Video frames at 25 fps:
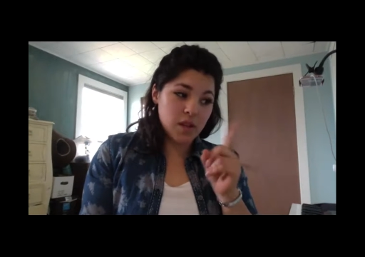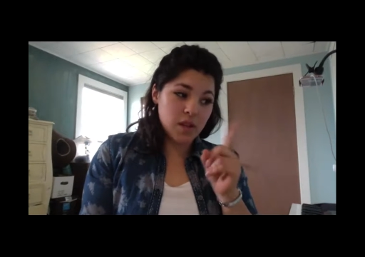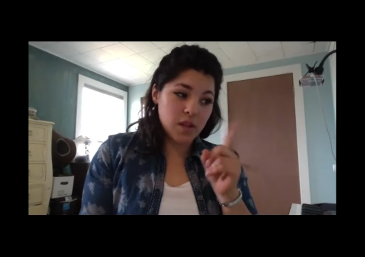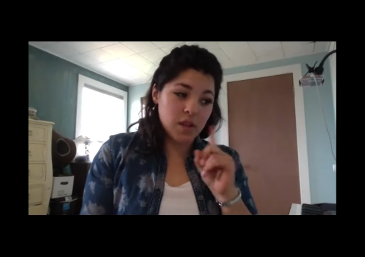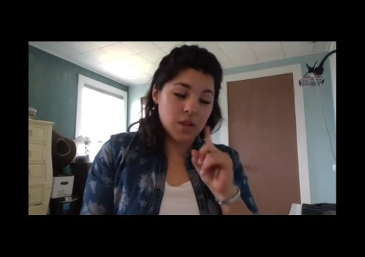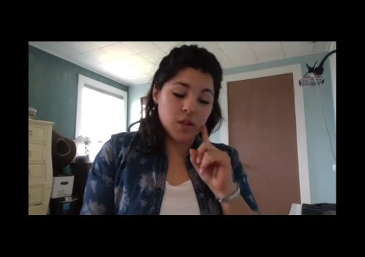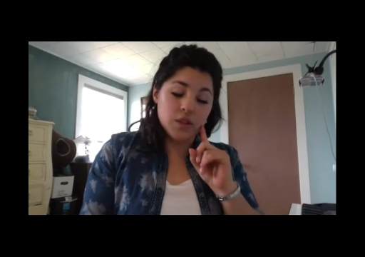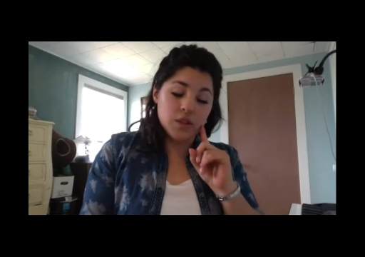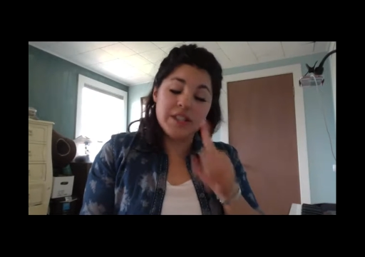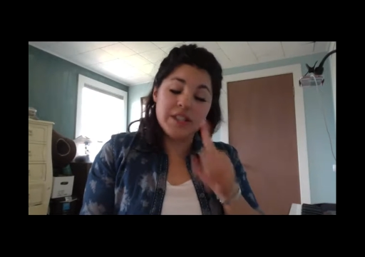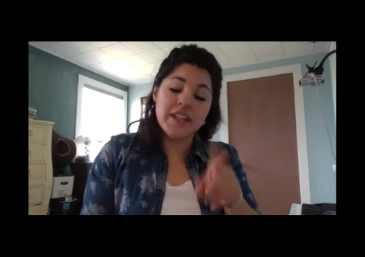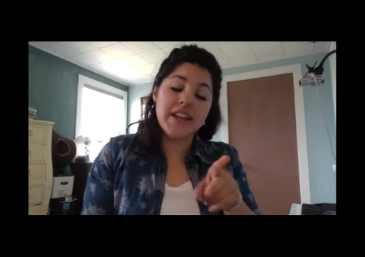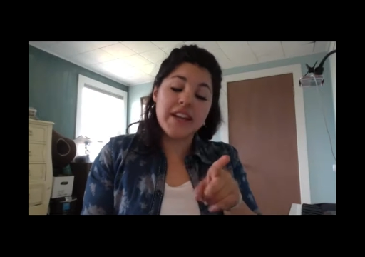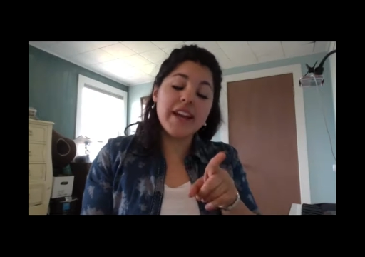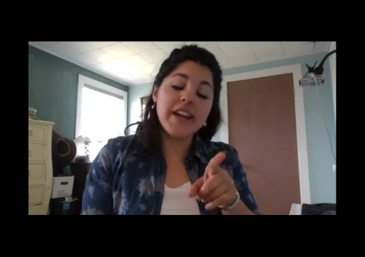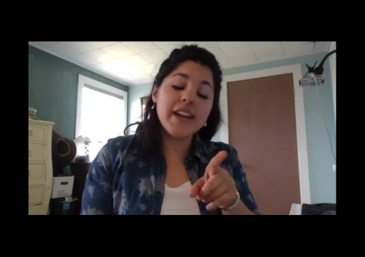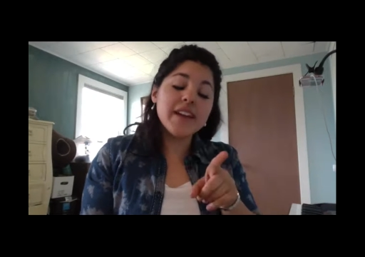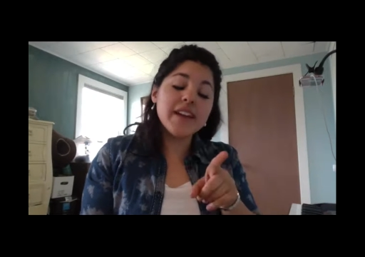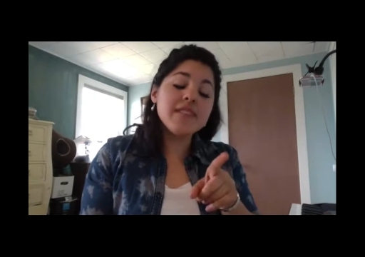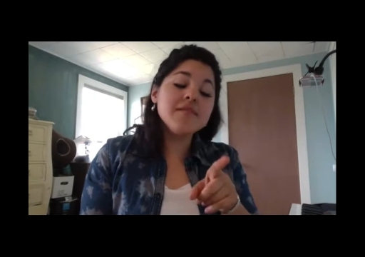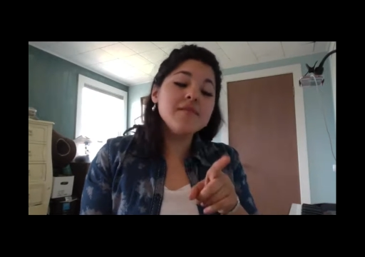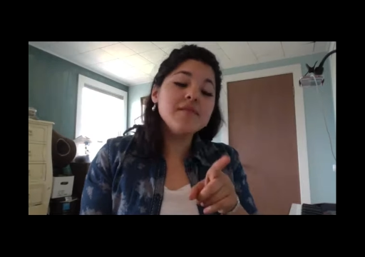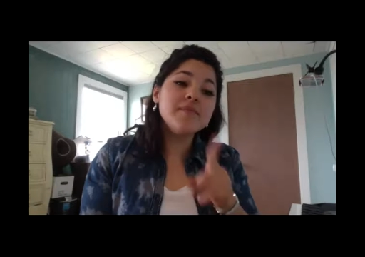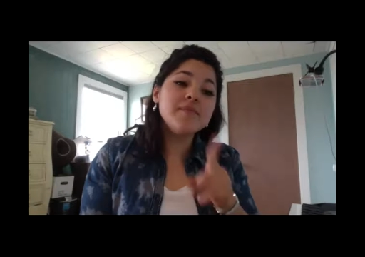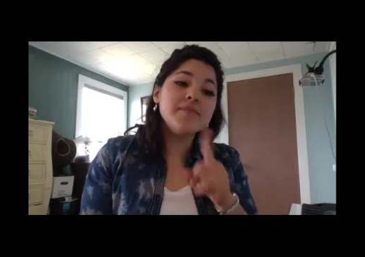singing
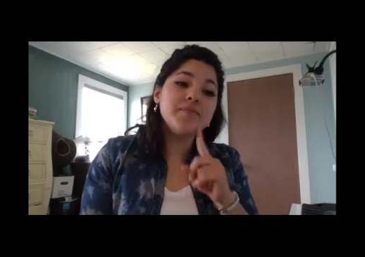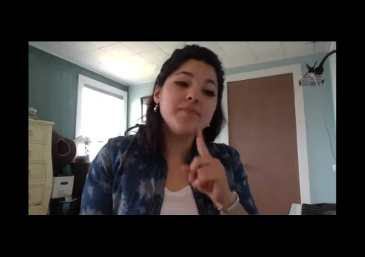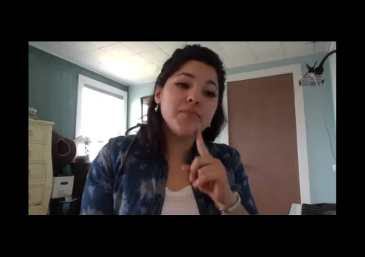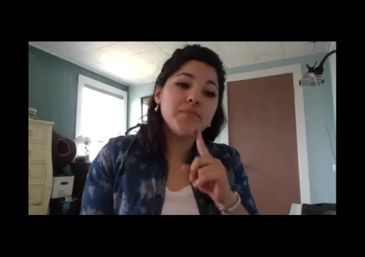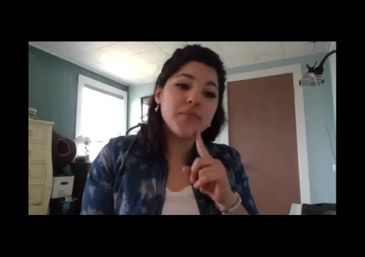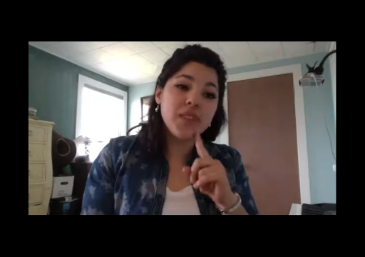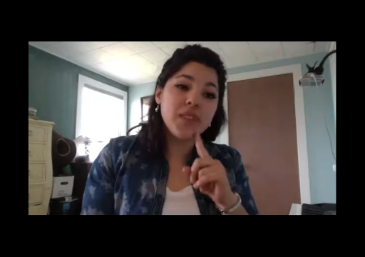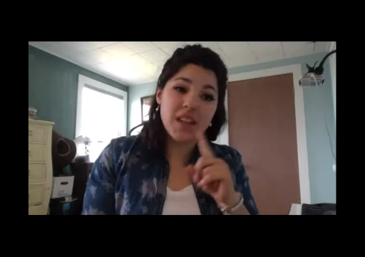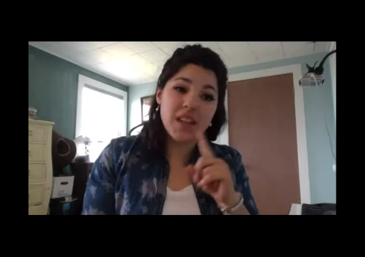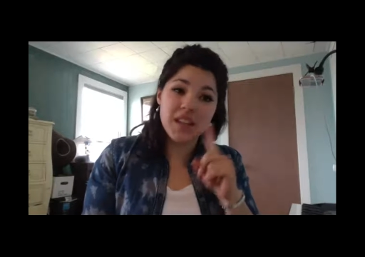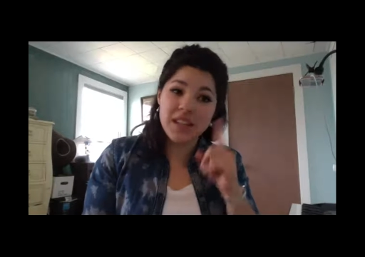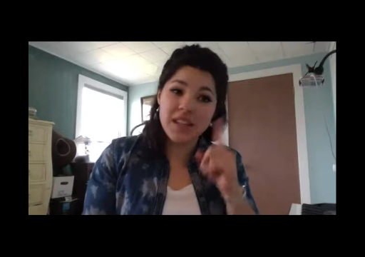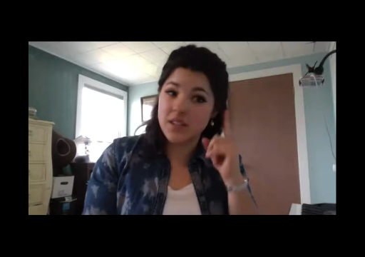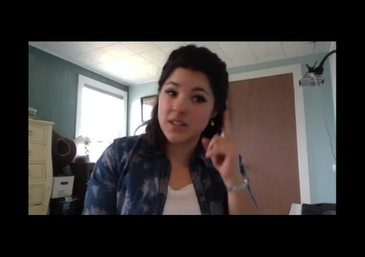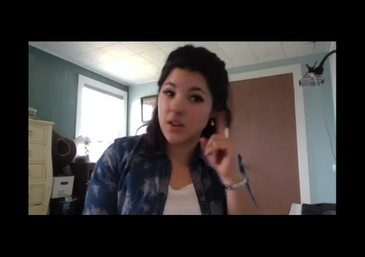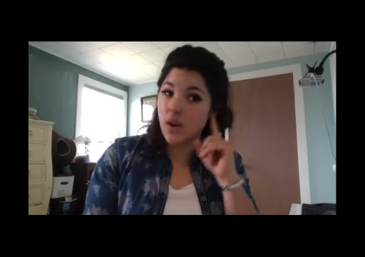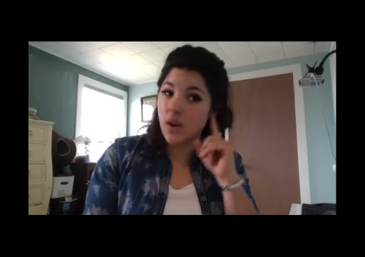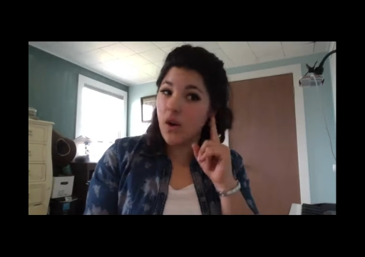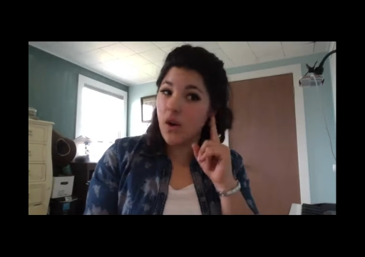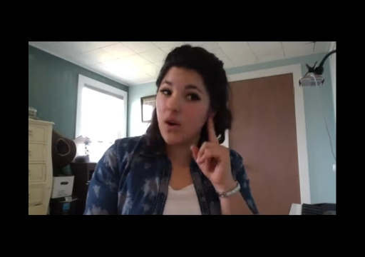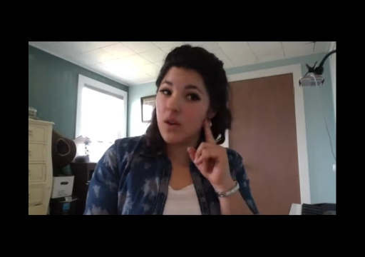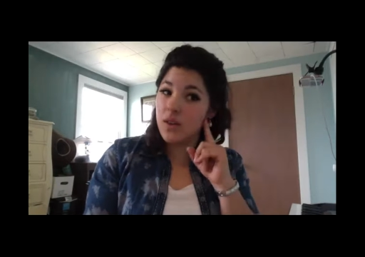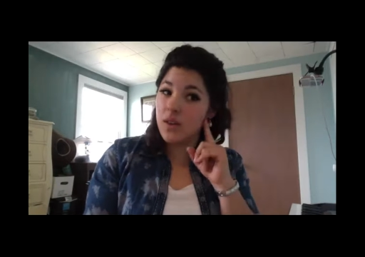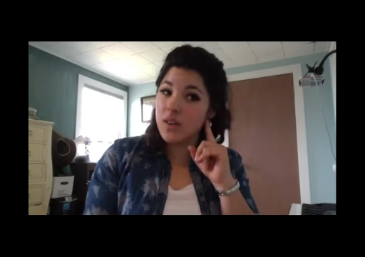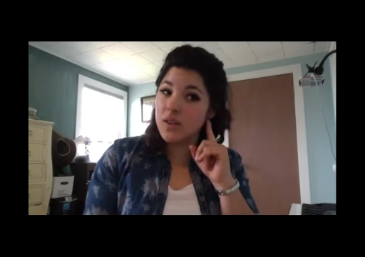is
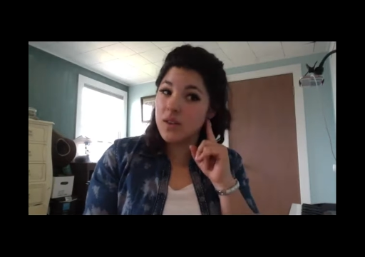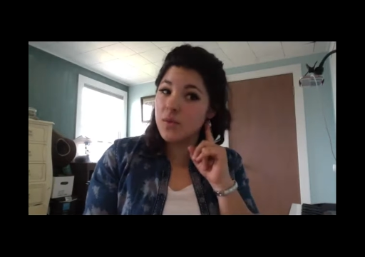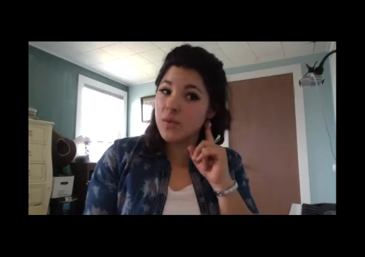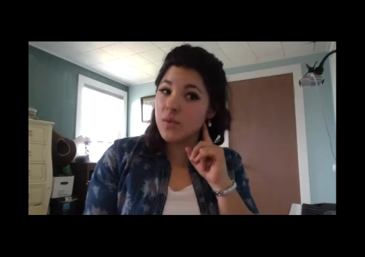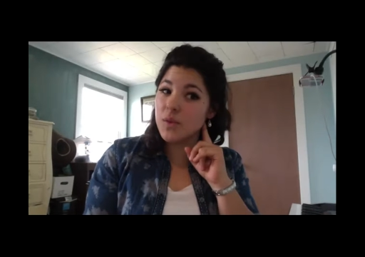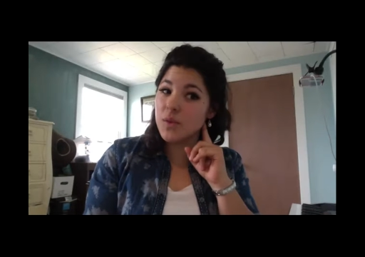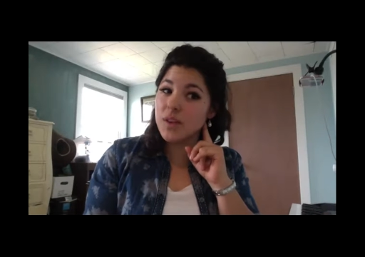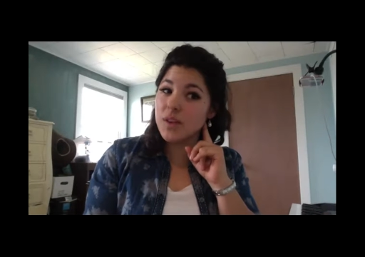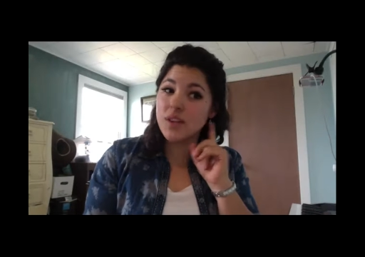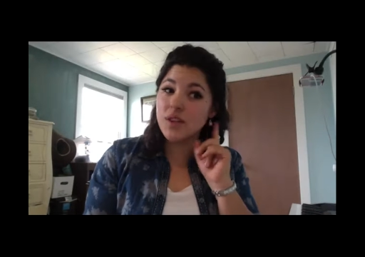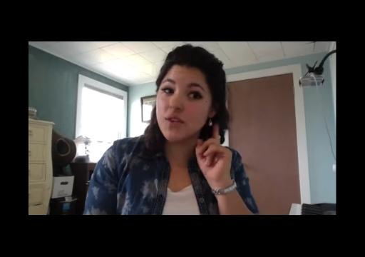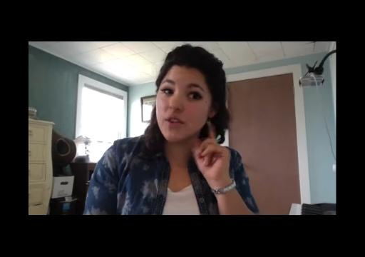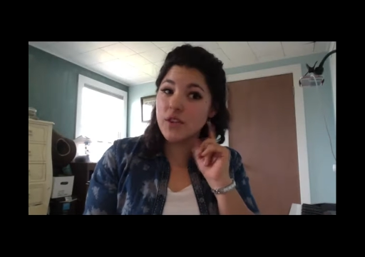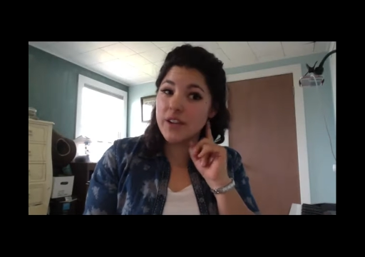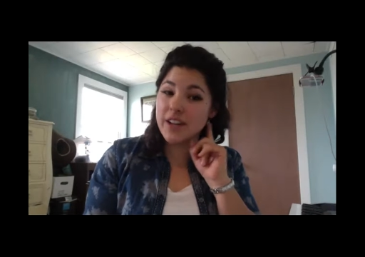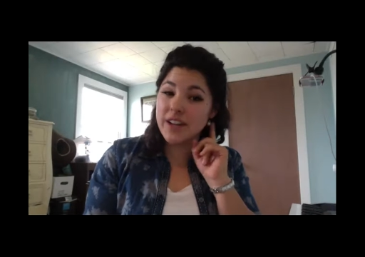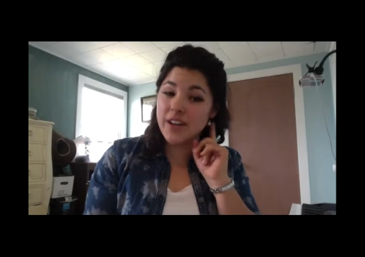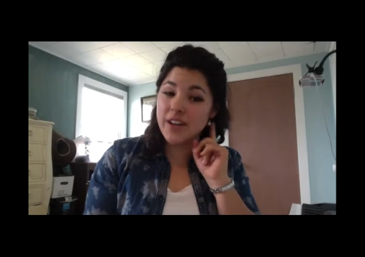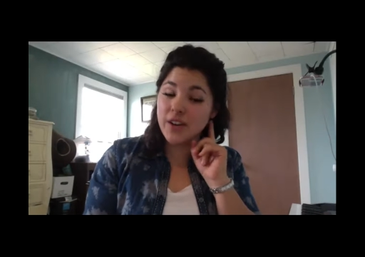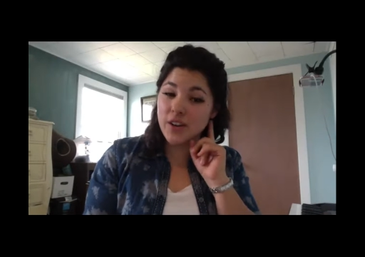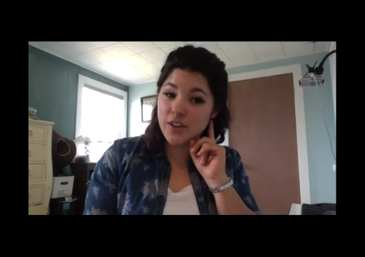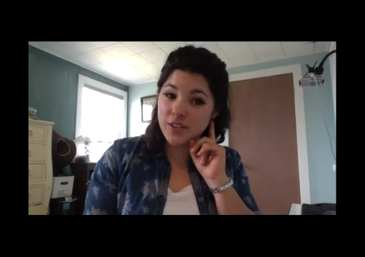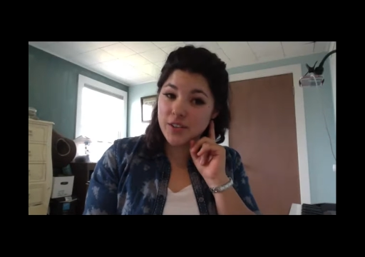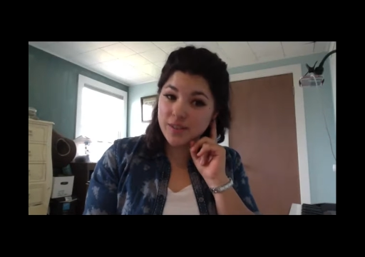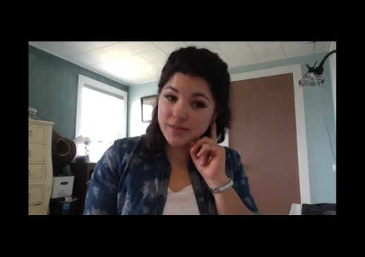all with your
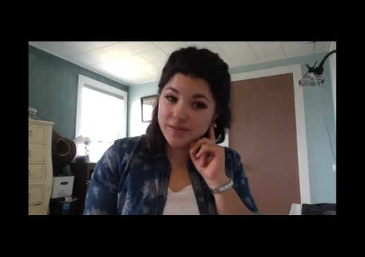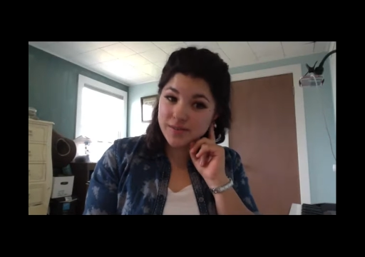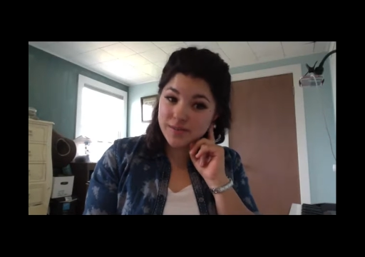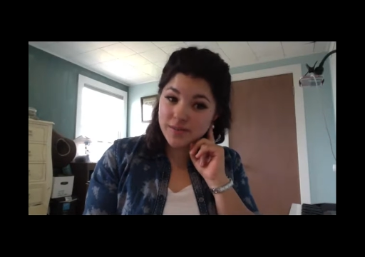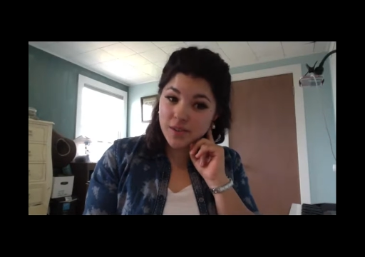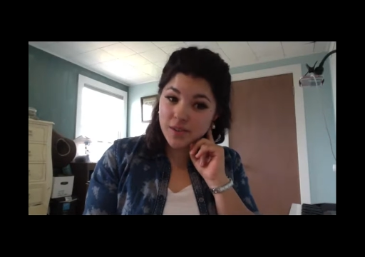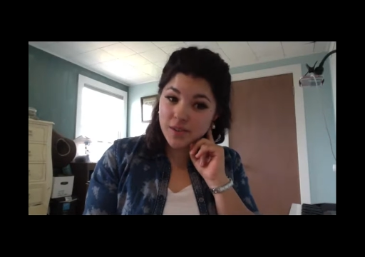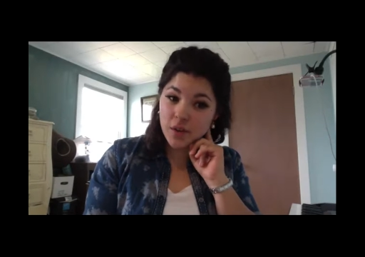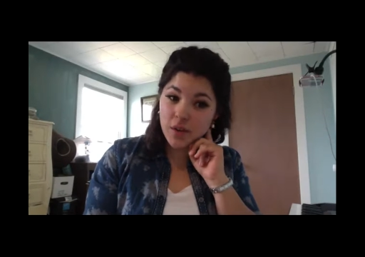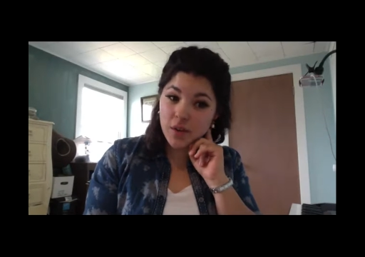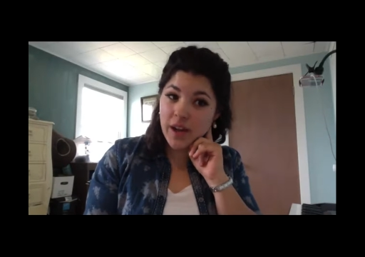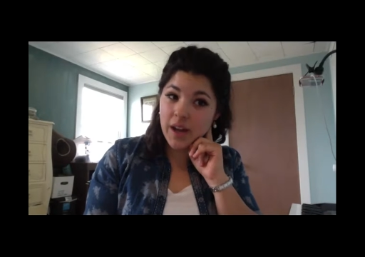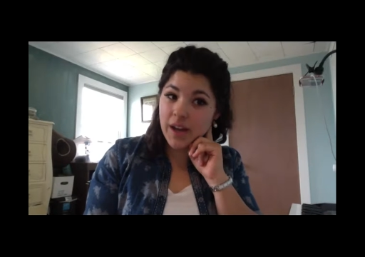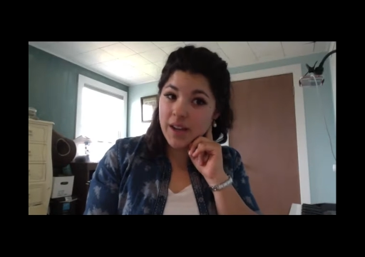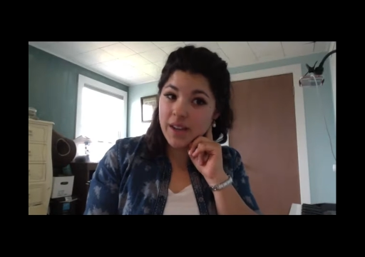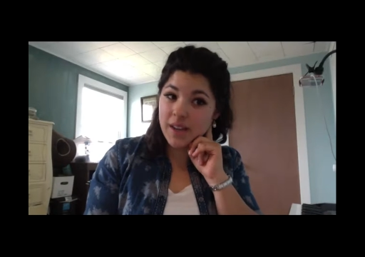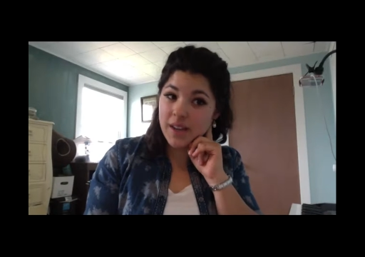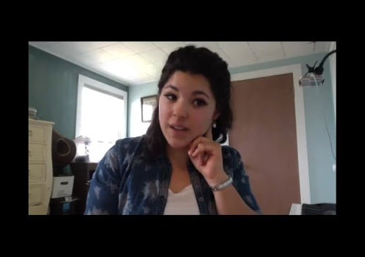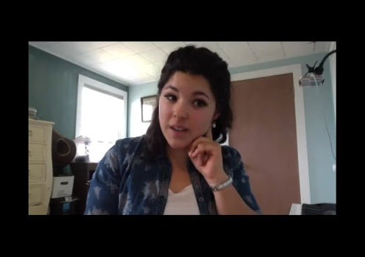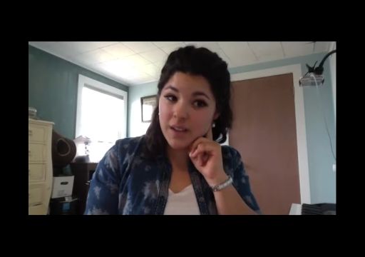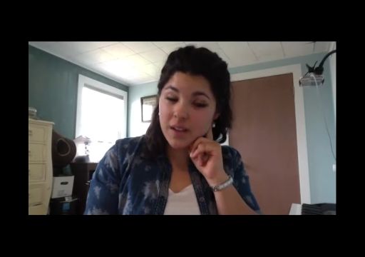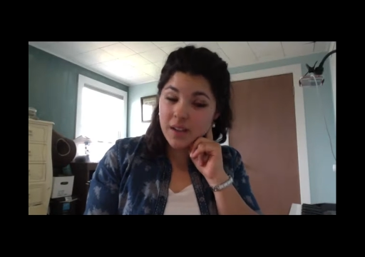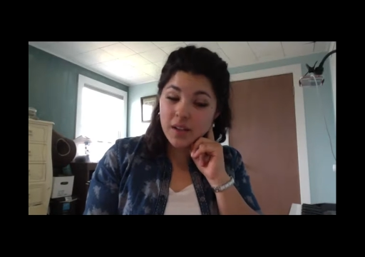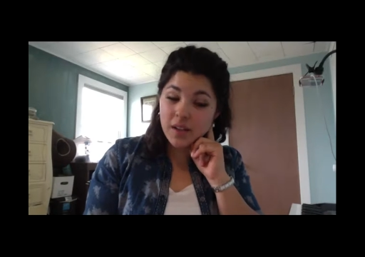ear, okay?